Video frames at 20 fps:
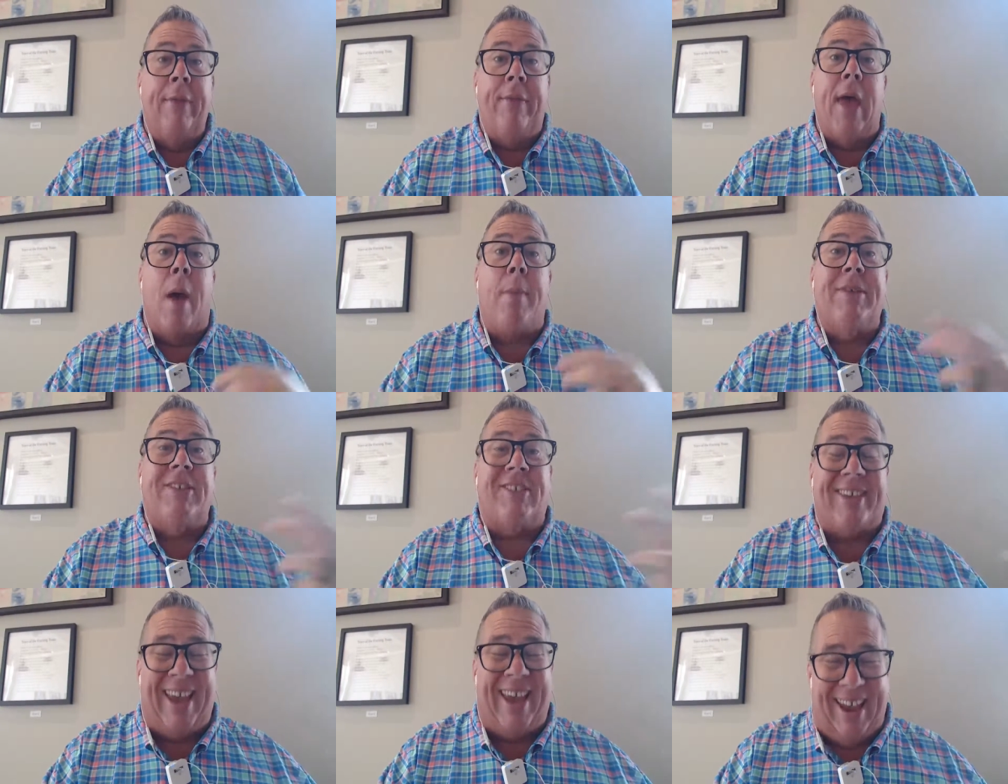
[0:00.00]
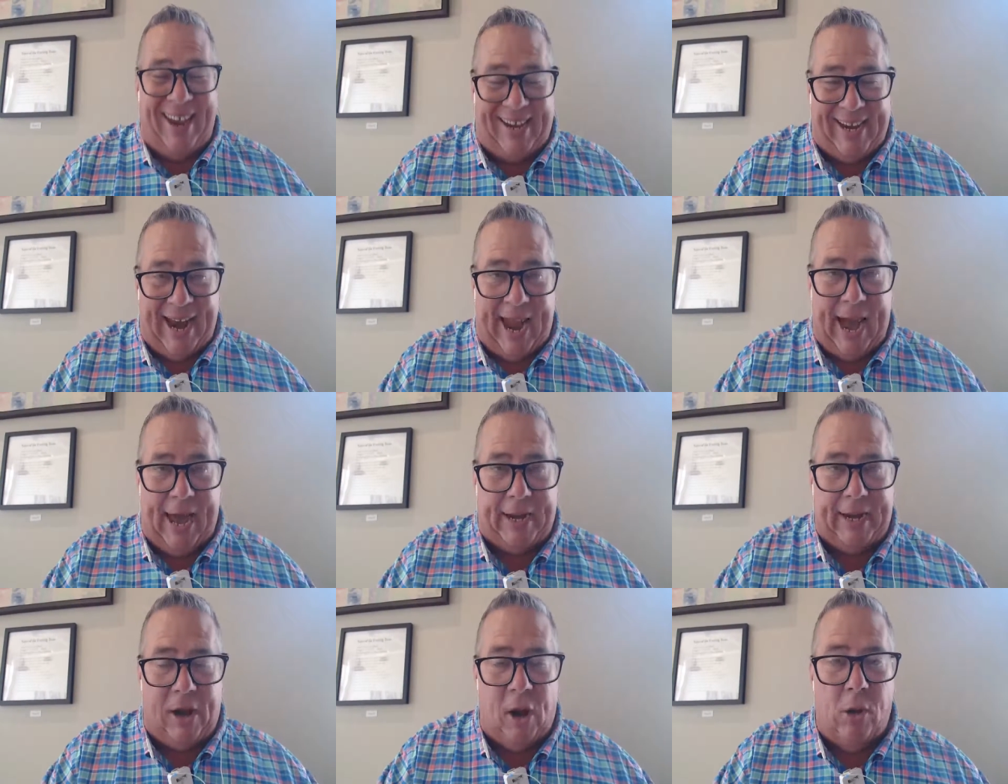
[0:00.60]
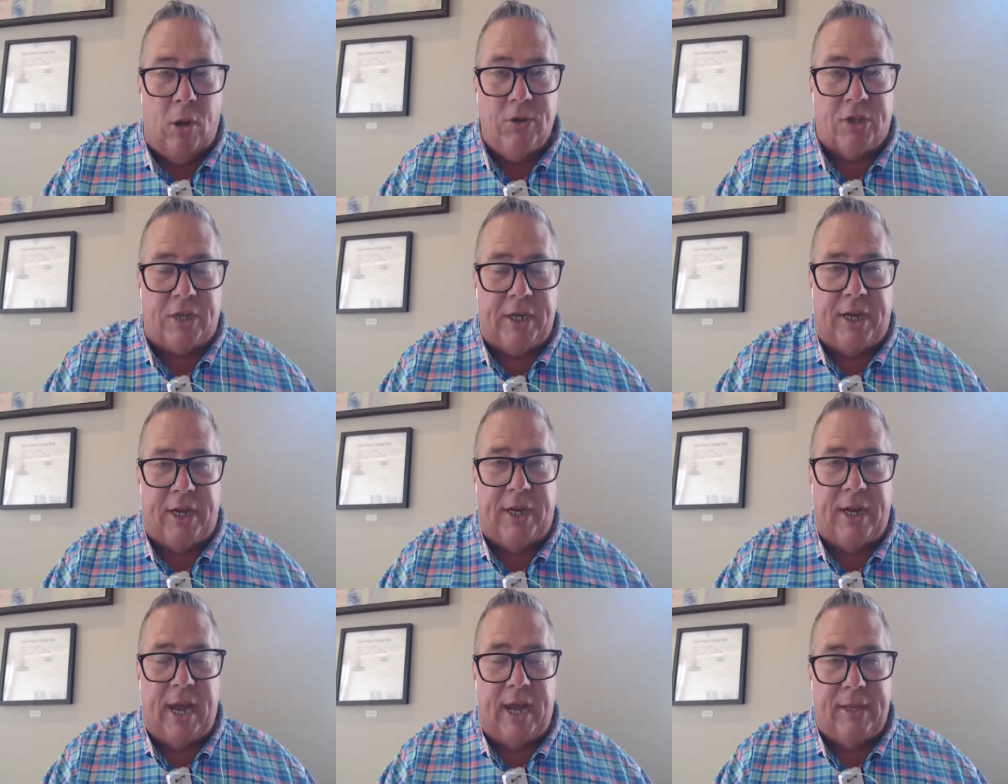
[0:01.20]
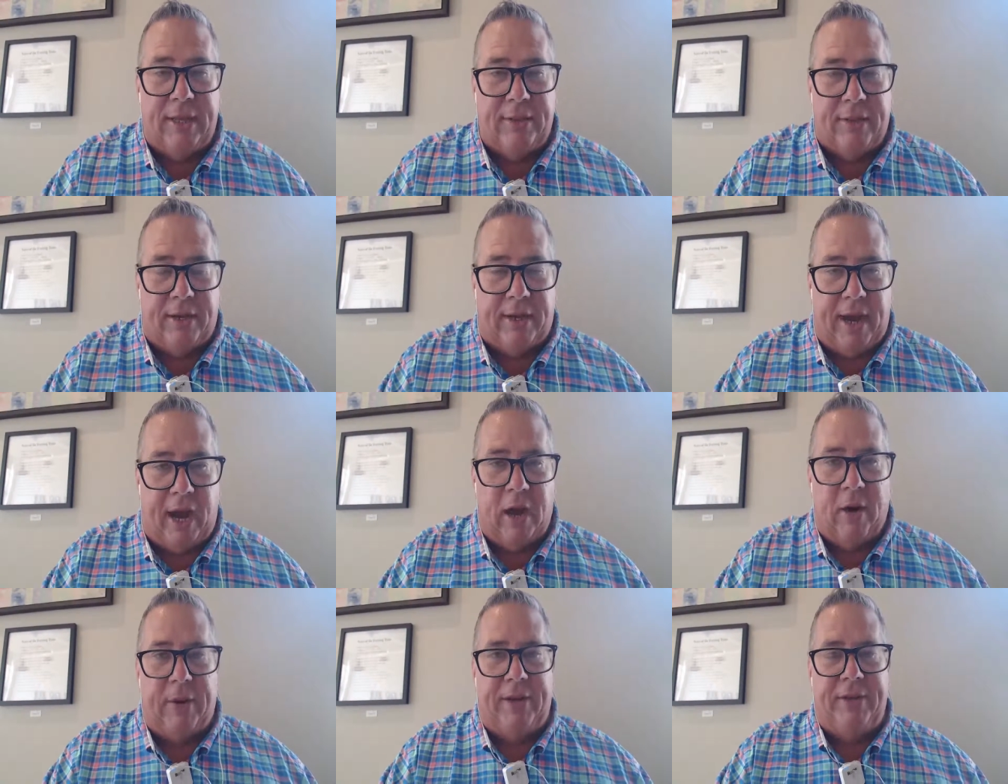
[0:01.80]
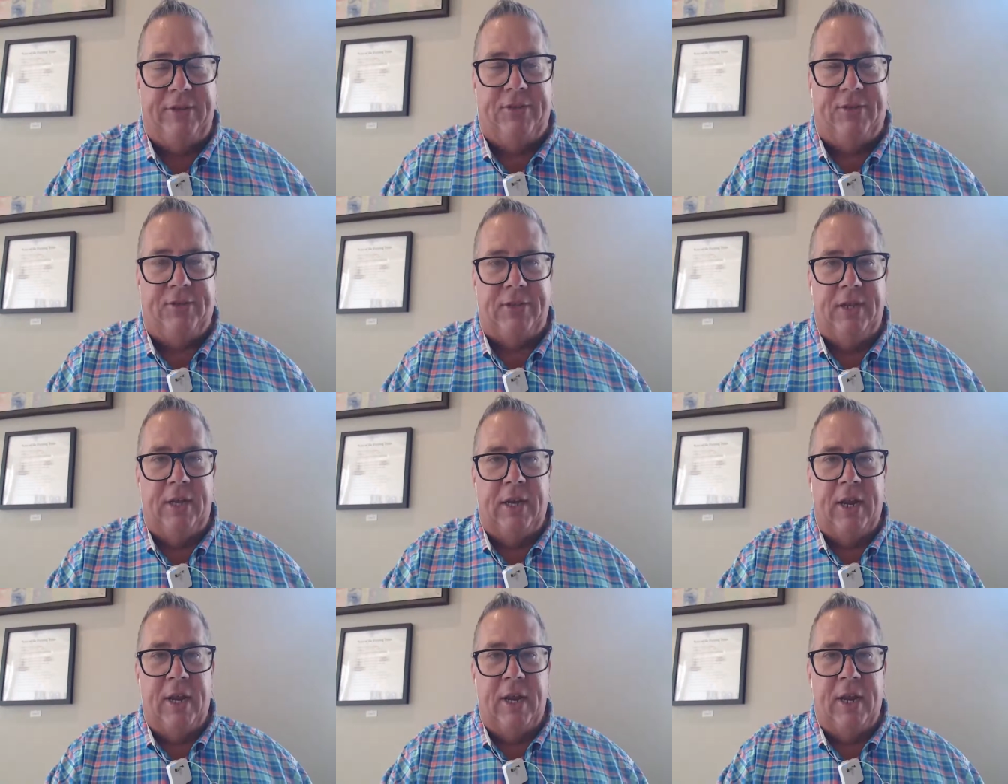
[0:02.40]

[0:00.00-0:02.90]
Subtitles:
That was King County hosting the Garys.